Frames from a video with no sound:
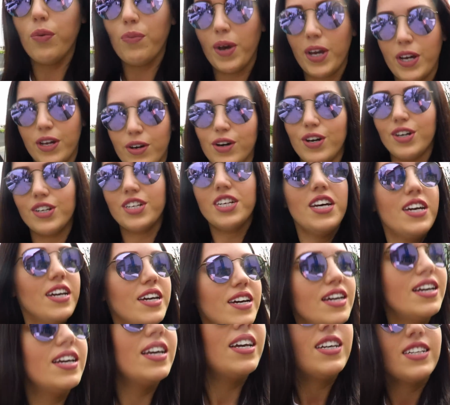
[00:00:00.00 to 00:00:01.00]
Oh my God.
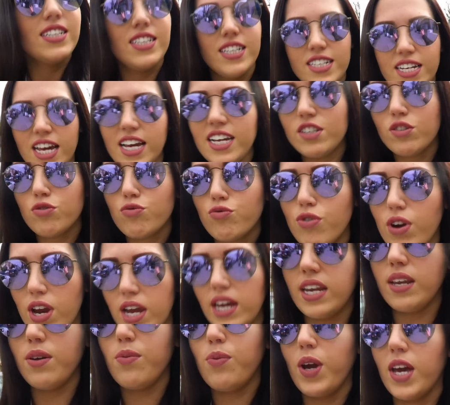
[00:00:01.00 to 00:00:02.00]
Today's
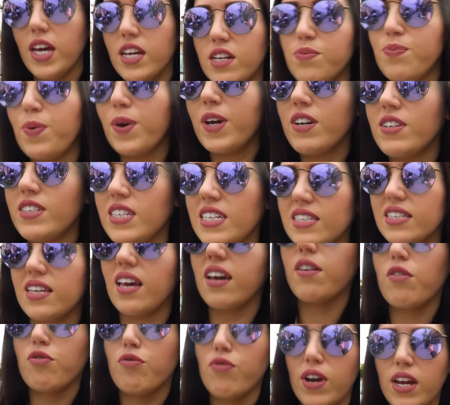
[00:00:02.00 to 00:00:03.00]
really weird because it's
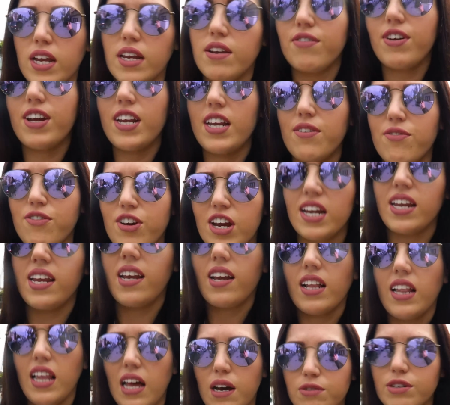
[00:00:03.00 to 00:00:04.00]
like really, really, really
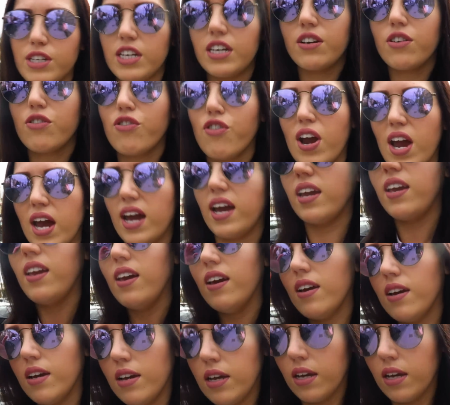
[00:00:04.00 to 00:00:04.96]
cloudy and gray,